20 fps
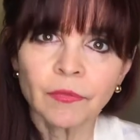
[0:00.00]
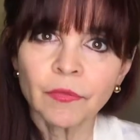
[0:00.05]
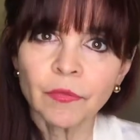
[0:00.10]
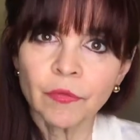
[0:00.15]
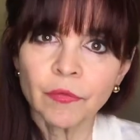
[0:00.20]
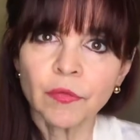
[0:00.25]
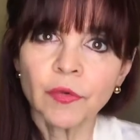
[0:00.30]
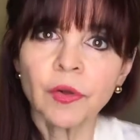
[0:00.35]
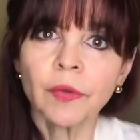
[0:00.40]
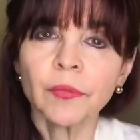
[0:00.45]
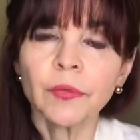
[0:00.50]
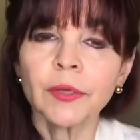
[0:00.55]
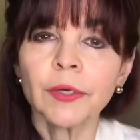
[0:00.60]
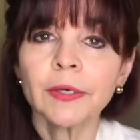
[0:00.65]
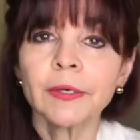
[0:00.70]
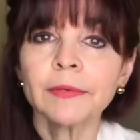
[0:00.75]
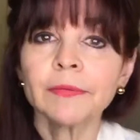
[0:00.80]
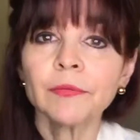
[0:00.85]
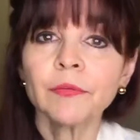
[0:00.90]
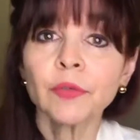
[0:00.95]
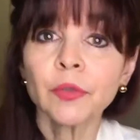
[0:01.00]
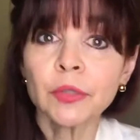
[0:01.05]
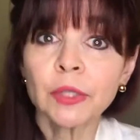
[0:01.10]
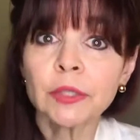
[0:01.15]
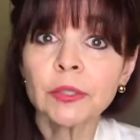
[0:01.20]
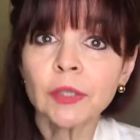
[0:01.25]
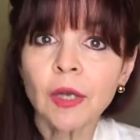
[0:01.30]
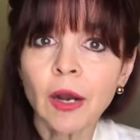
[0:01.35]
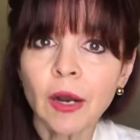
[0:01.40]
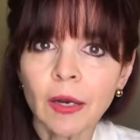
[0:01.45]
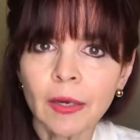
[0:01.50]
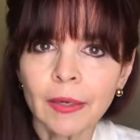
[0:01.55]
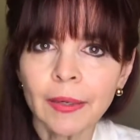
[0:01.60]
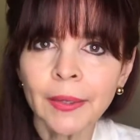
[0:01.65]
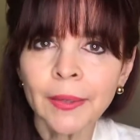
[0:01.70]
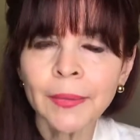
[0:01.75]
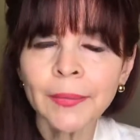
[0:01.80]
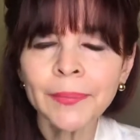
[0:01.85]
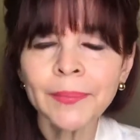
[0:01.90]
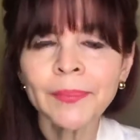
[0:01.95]
from the talk. No?
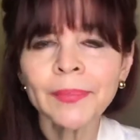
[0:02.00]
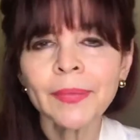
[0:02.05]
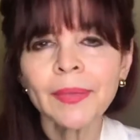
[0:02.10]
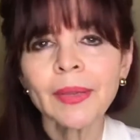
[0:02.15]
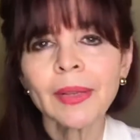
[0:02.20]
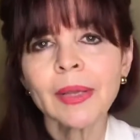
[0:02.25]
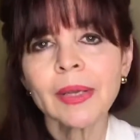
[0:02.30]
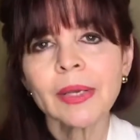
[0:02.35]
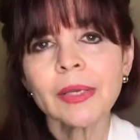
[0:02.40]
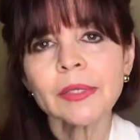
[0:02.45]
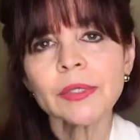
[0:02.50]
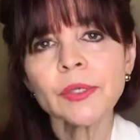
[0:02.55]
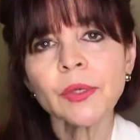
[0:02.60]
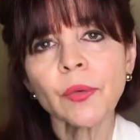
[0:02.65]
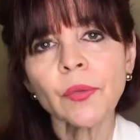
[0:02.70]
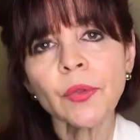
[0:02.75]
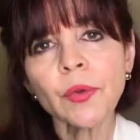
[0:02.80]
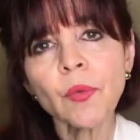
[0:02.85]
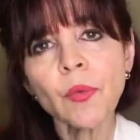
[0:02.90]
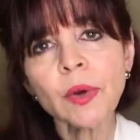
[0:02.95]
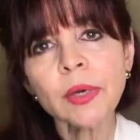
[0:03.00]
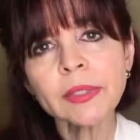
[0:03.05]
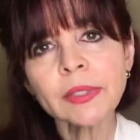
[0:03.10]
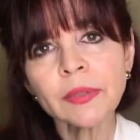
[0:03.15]
So there was